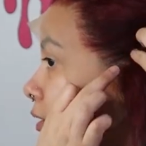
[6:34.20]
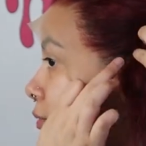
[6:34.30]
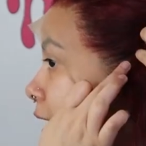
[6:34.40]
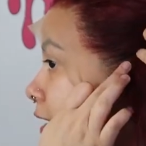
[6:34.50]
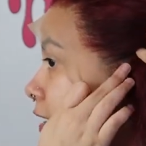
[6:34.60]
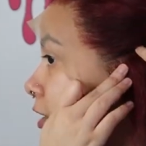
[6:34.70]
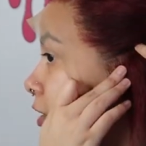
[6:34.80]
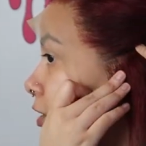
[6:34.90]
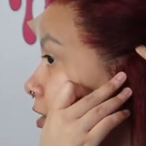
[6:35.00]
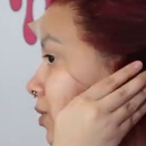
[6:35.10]
ear right
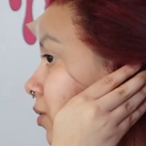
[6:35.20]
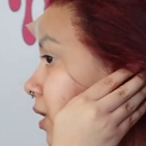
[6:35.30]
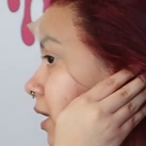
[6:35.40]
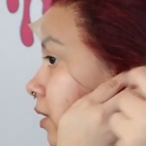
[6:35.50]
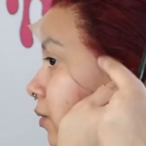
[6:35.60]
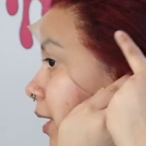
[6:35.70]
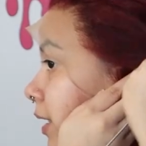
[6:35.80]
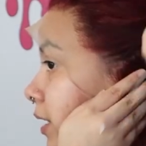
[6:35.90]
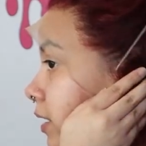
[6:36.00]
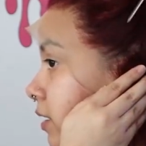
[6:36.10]
here. We're gonna cut
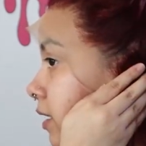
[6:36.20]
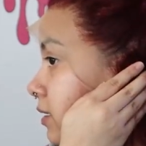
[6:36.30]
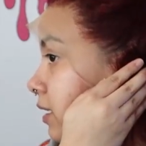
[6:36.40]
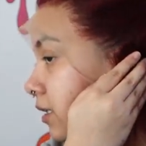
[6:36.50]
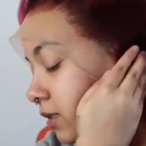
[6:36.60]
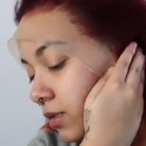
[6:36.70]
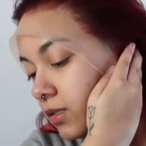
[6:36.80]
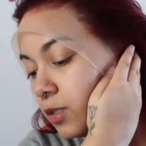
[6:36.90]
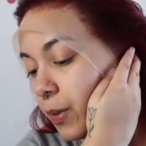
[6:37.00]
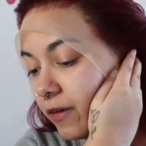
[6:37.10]
right here. Y'all see it?
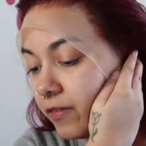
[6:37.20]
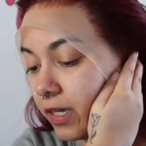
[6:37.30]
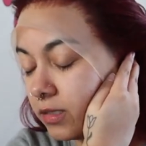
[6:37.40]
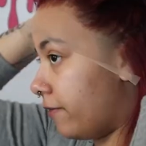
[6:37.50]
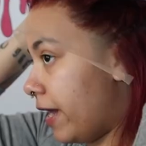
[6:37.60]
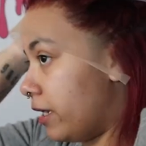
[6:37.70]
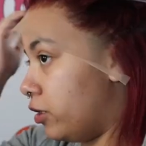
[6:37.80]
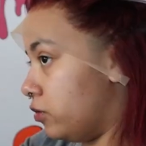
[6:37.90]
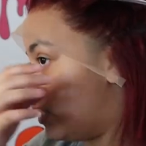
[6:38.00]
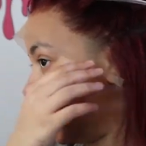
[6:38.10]
It's perfect. I've had a new